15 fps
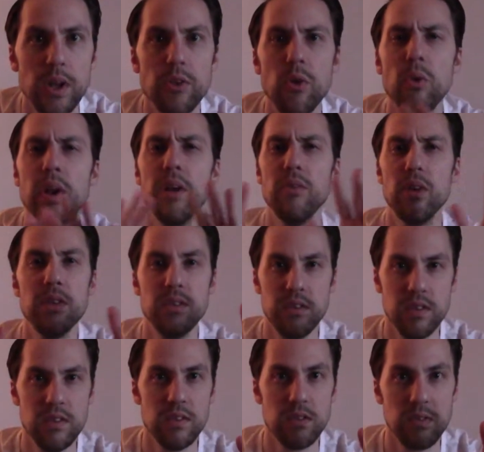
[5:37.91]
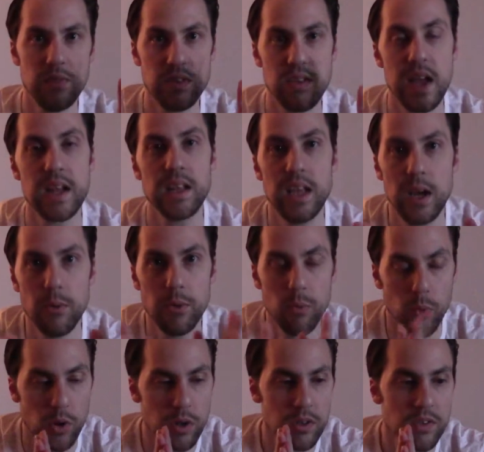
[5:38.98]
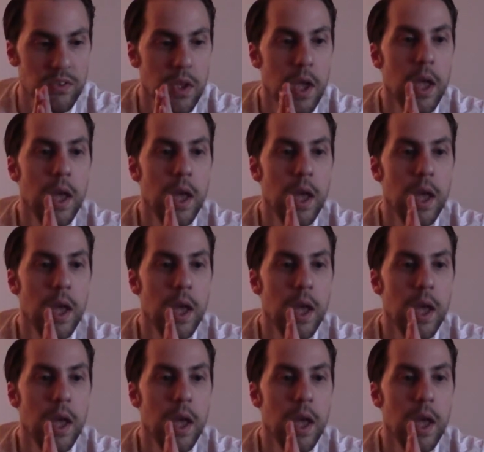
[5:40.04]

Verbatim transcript: I don't have all the details of exactly how it works,